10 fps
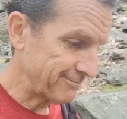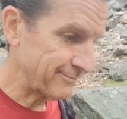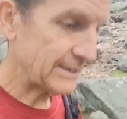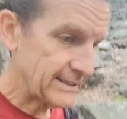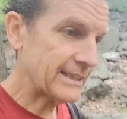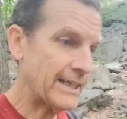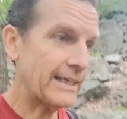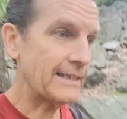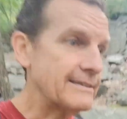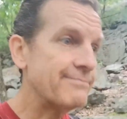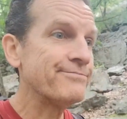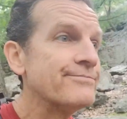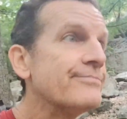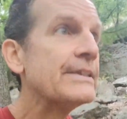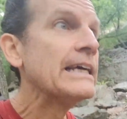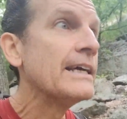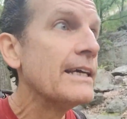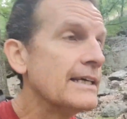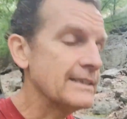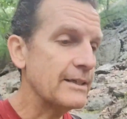which I
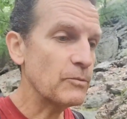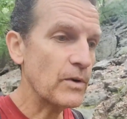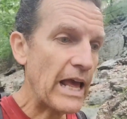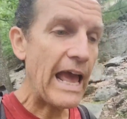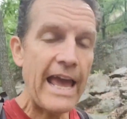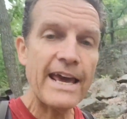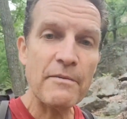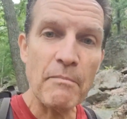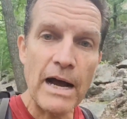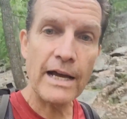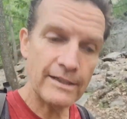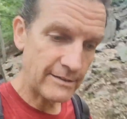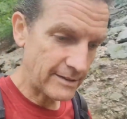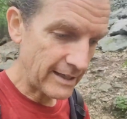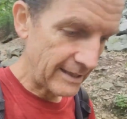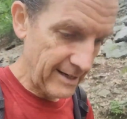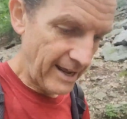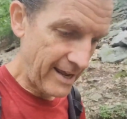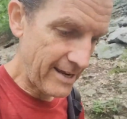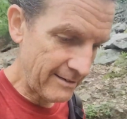didn't want to add a mile to that
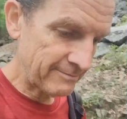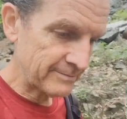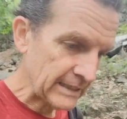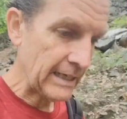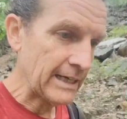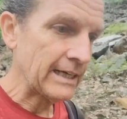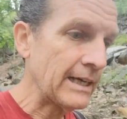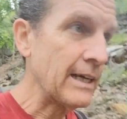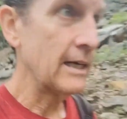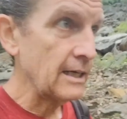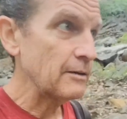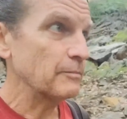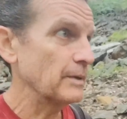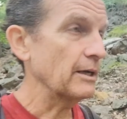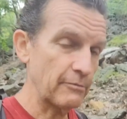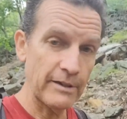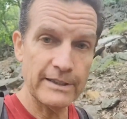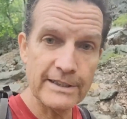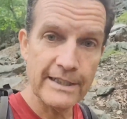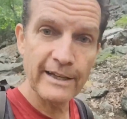day, but I really
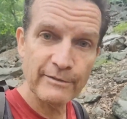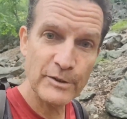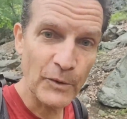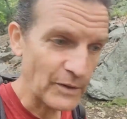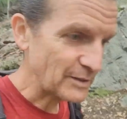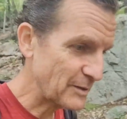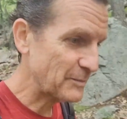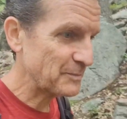didn't have a choice.